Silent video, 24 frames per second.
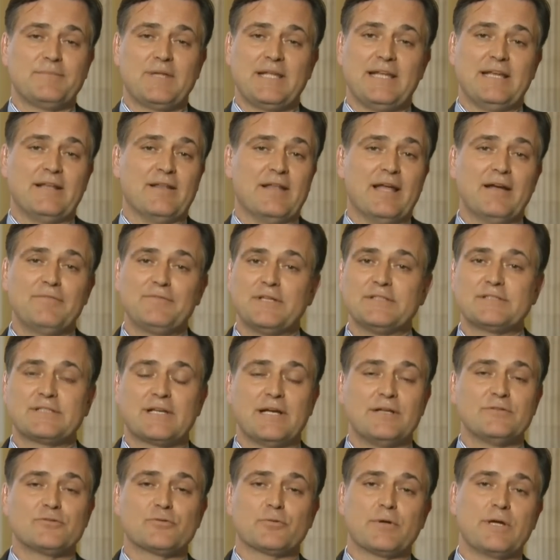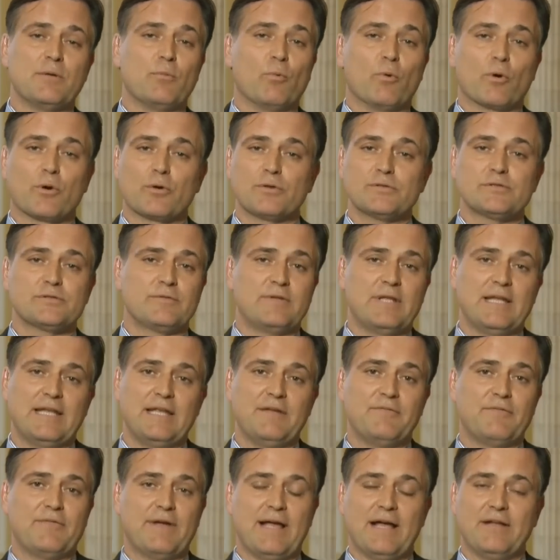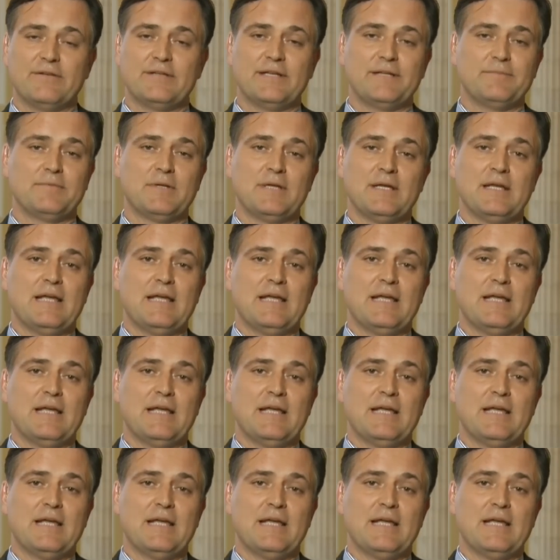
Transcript: He left his country worse than he found it.